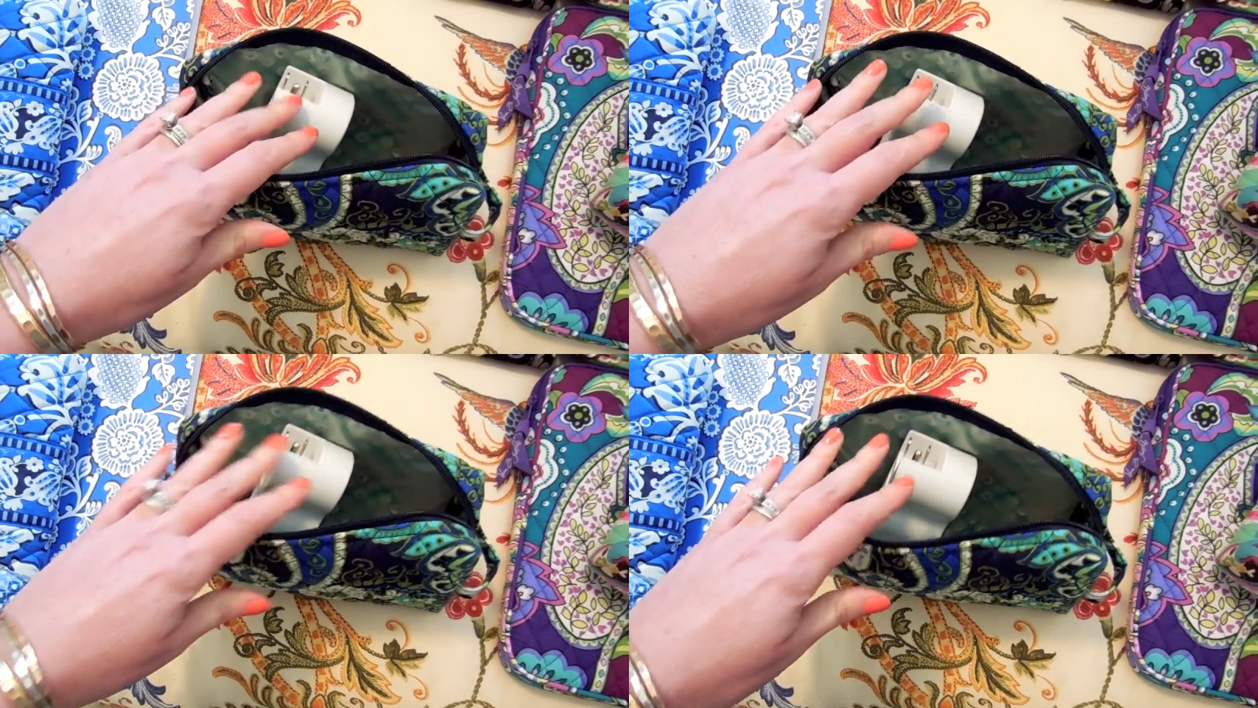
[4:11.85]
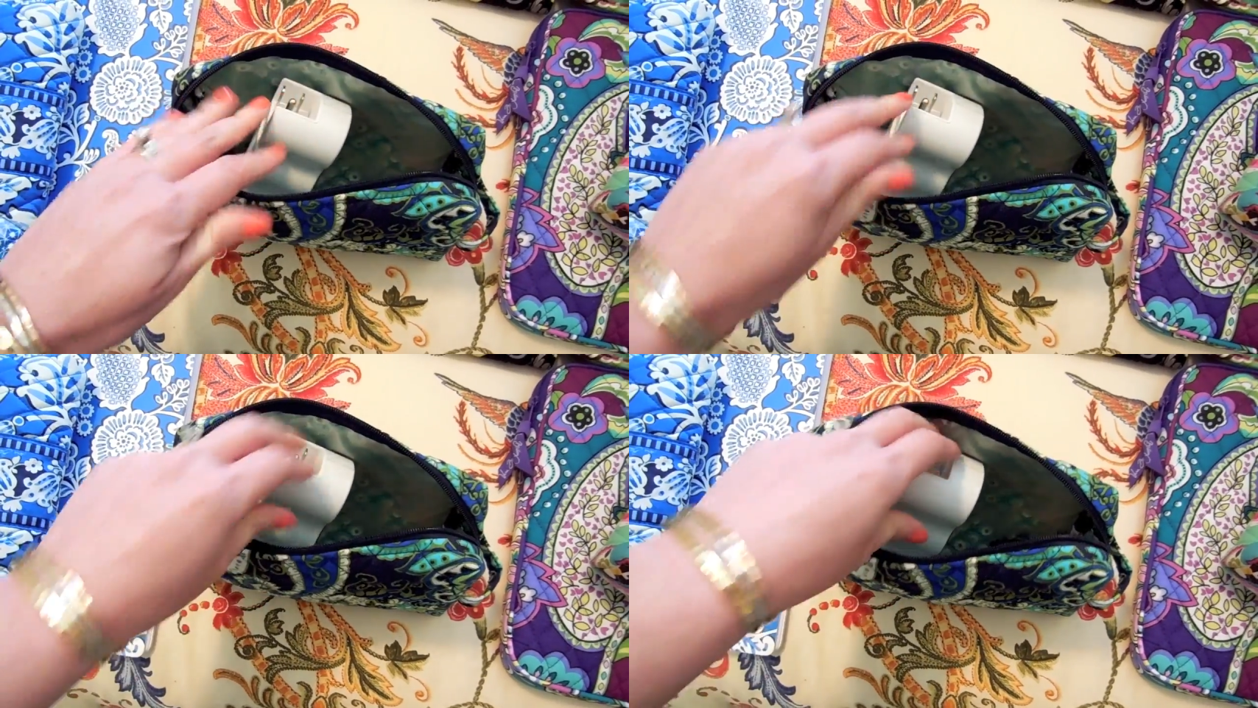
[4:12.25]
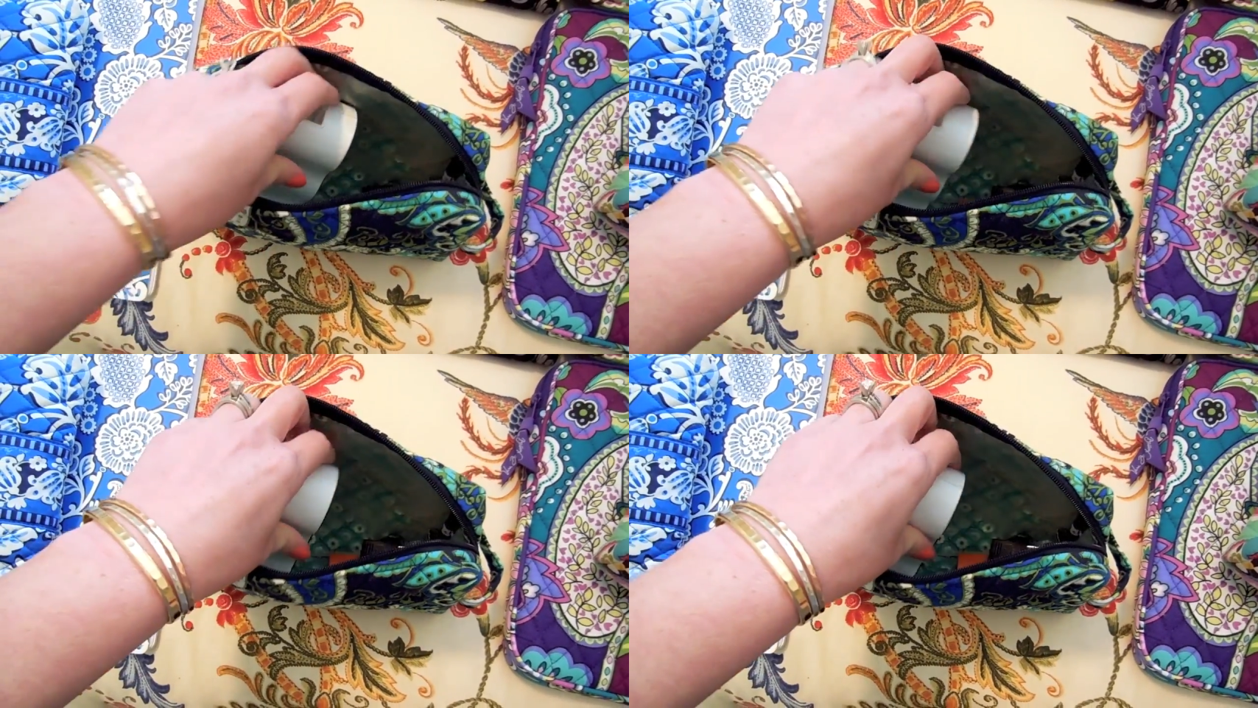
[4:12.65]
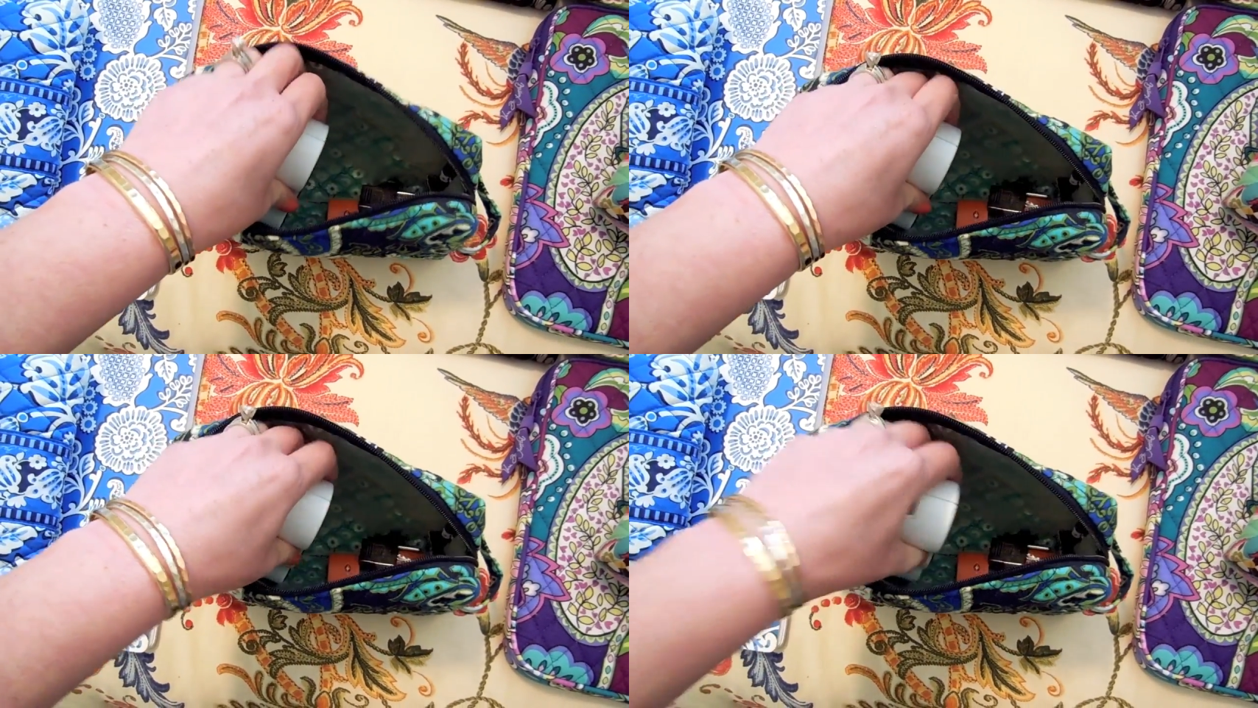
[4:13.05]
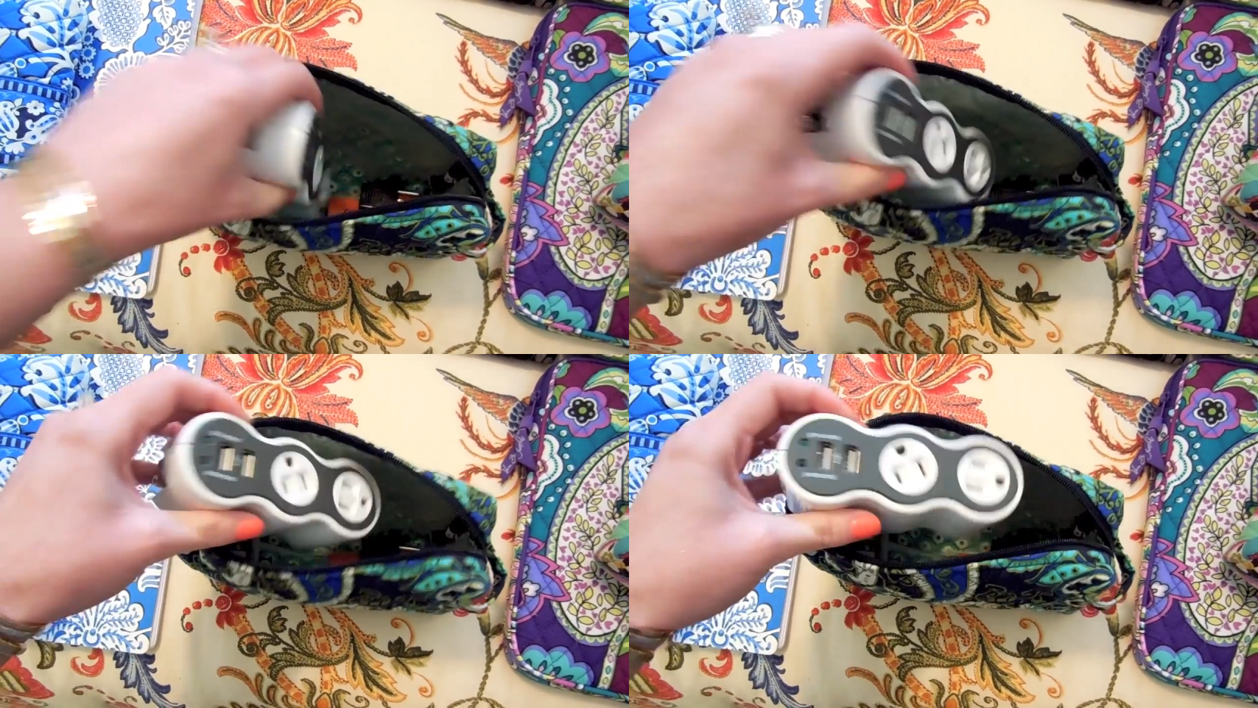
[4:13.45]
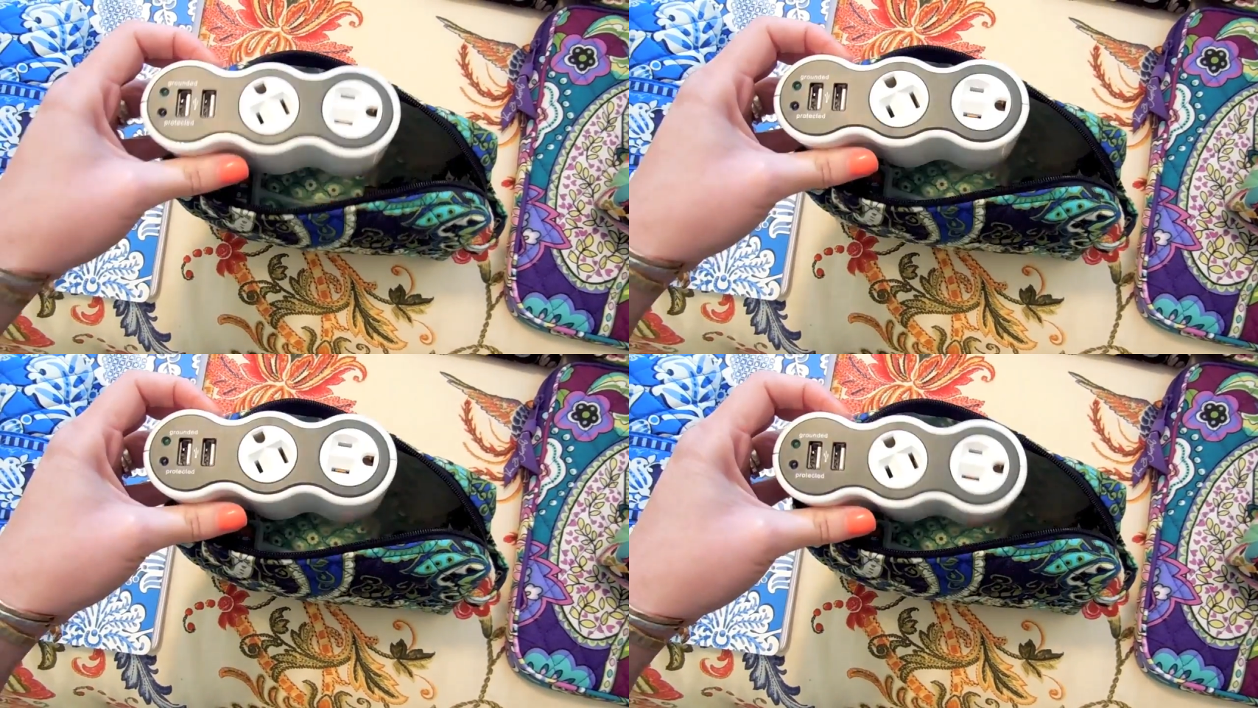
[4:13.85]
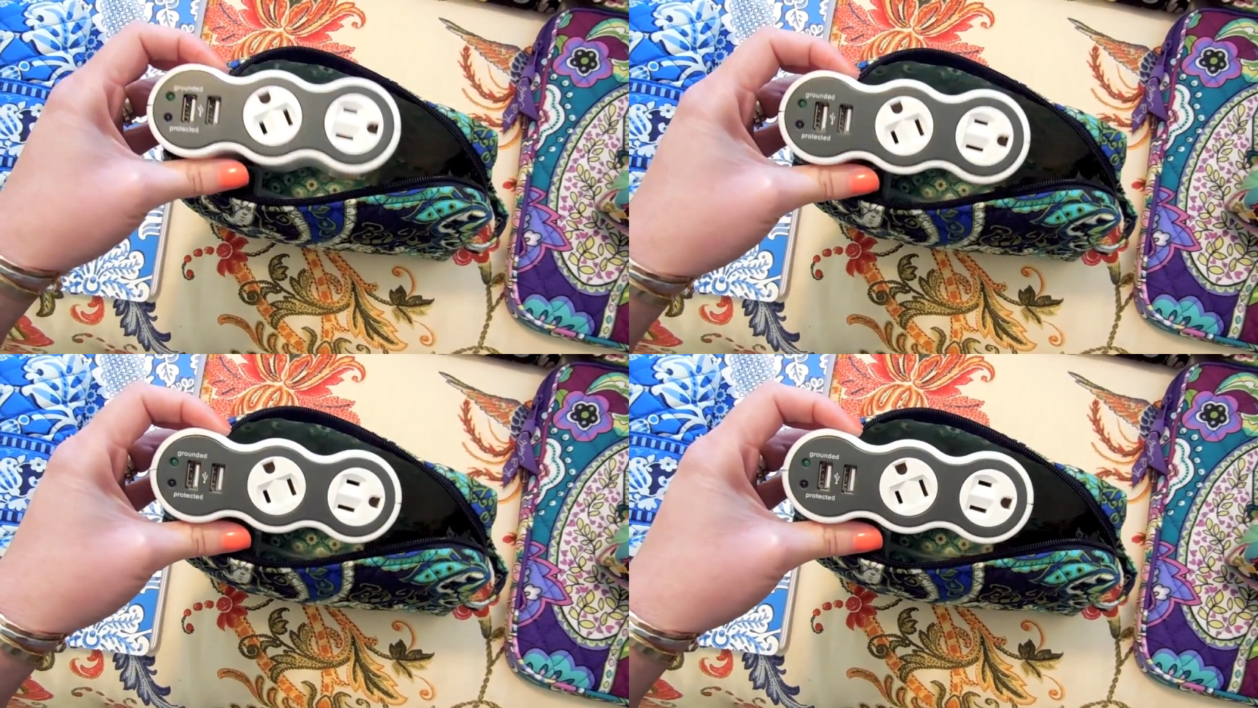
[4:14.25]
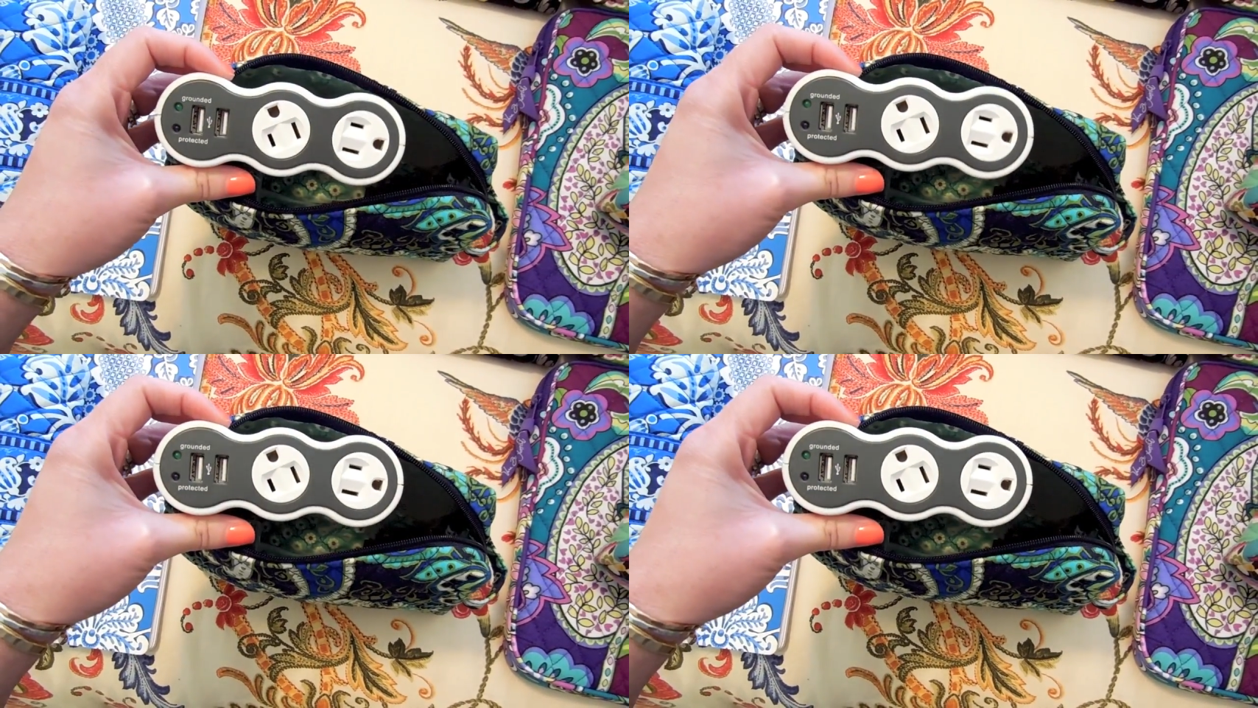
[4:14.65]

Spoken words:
No face is visible, so there are no lips to read.